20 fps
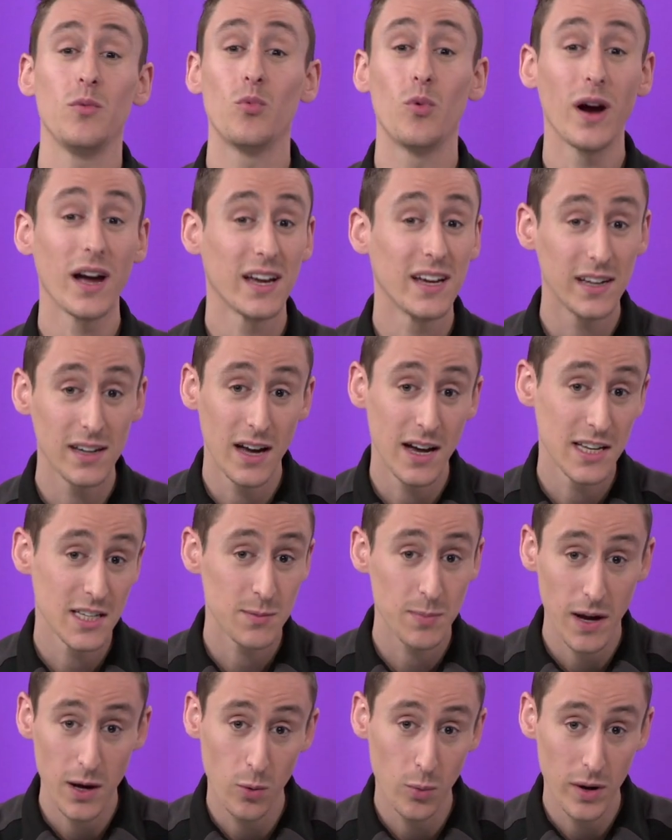be
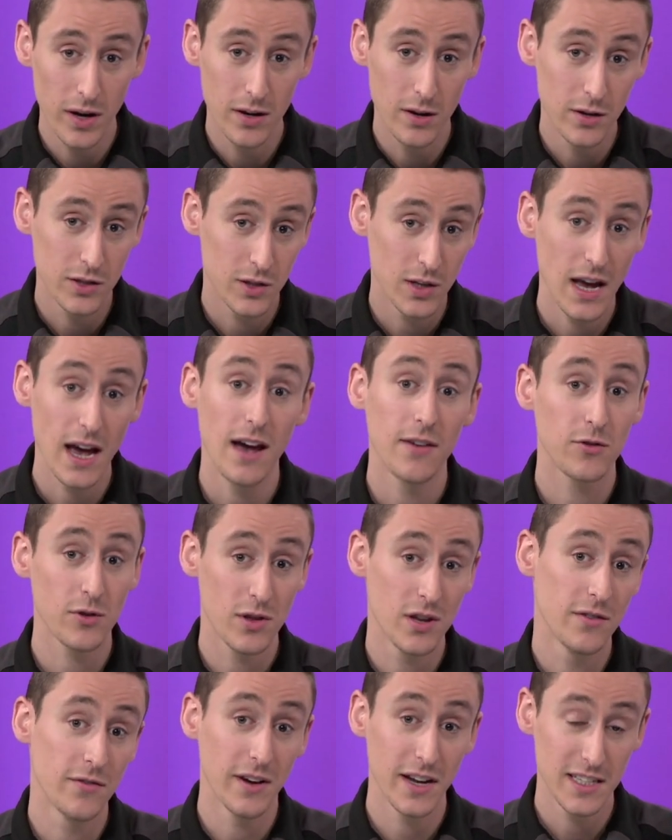recognized by Windows after
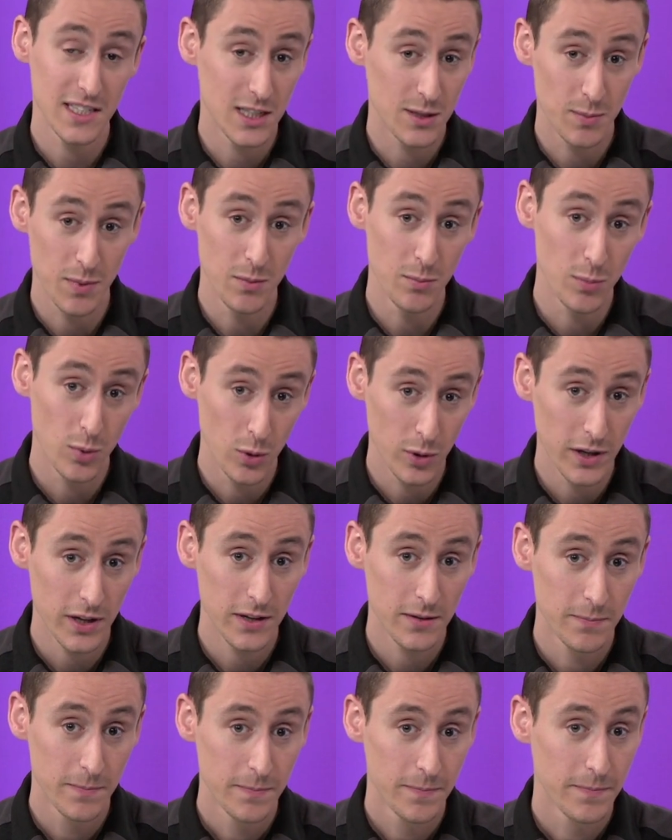the device has been
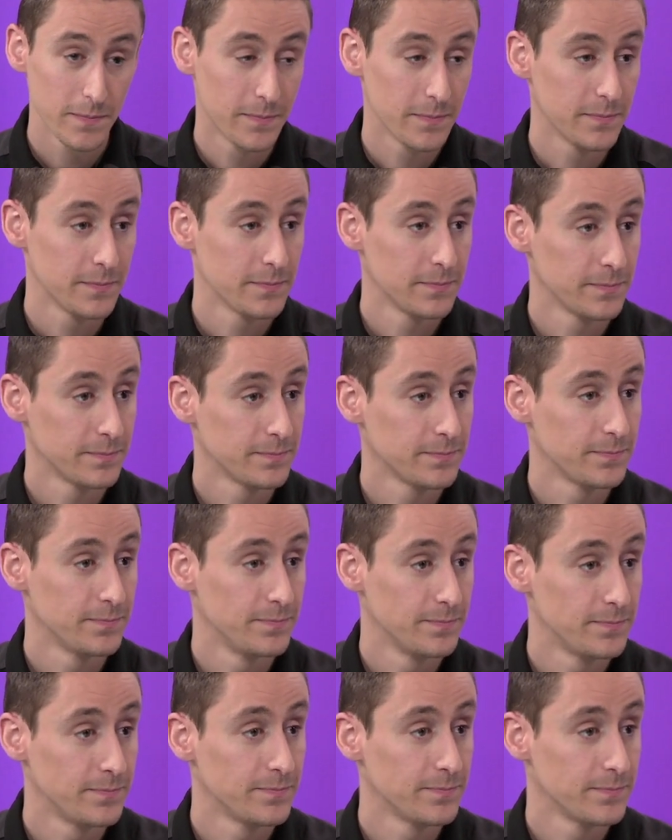booted. And it's more
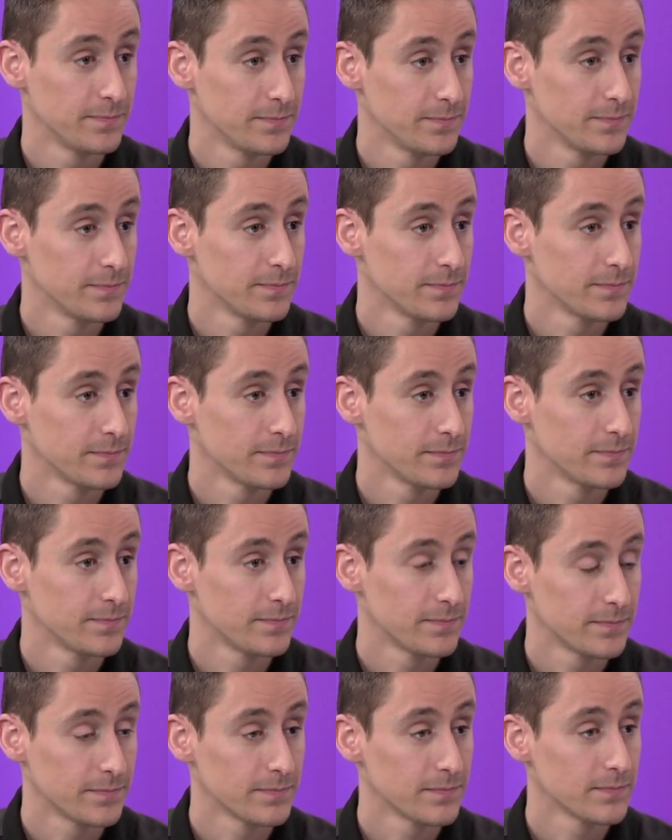than just a simple
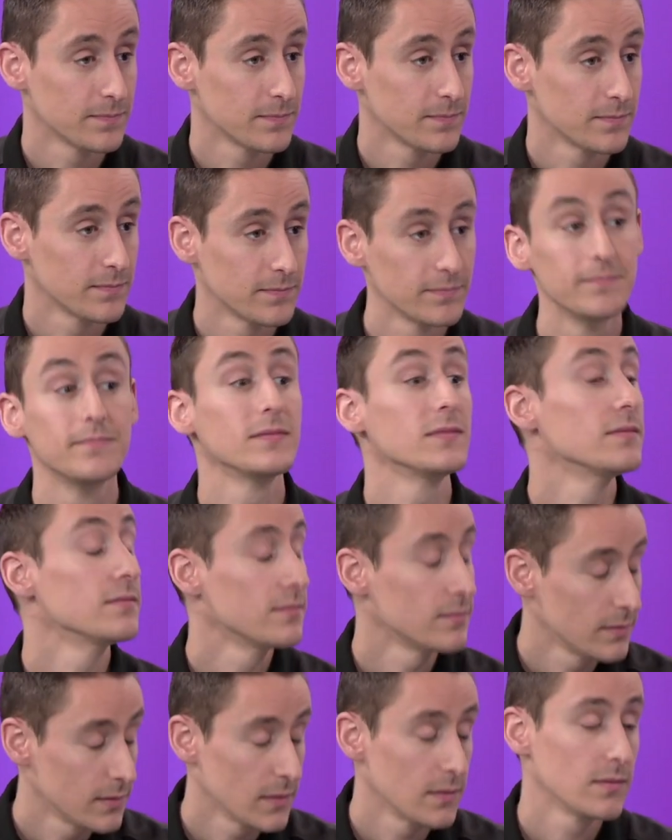password that
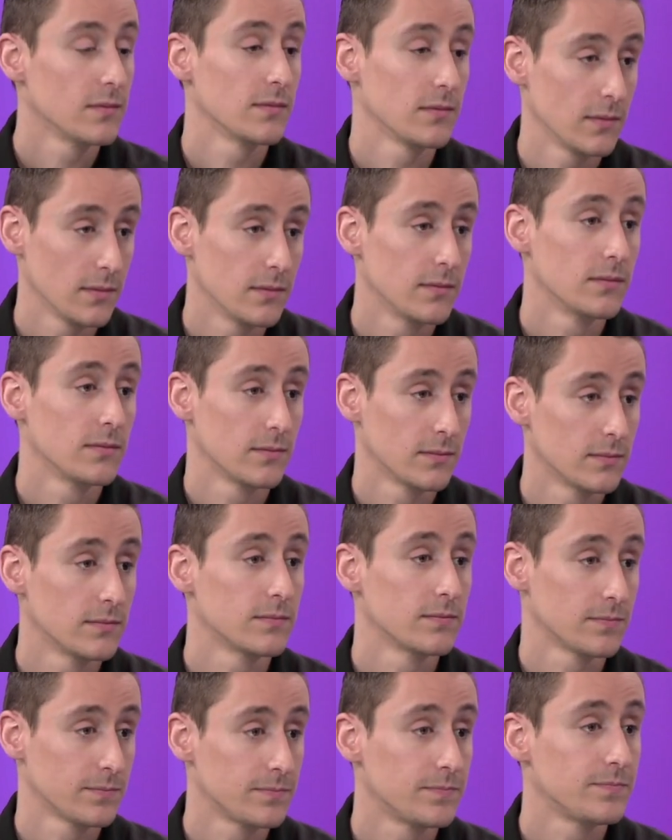we're applying onto the
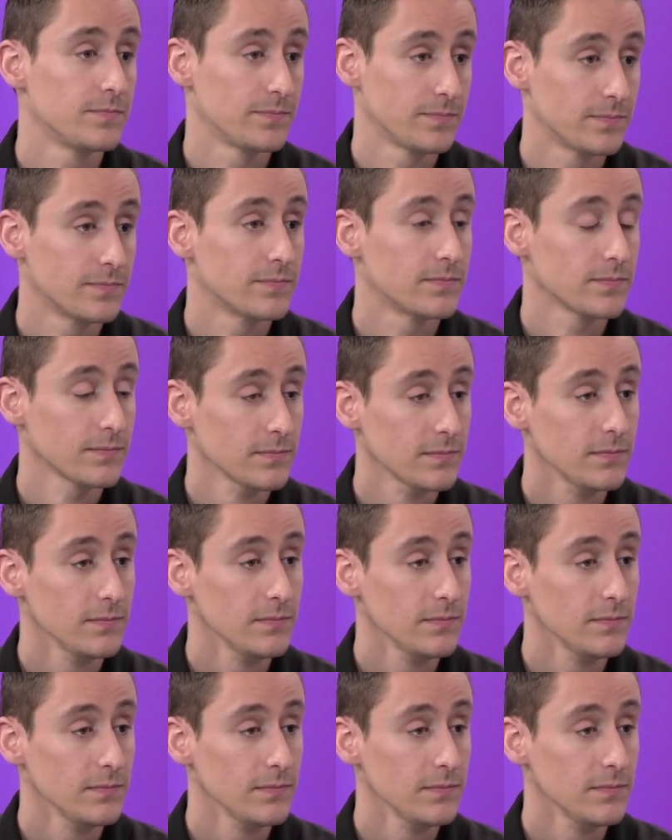machine. It's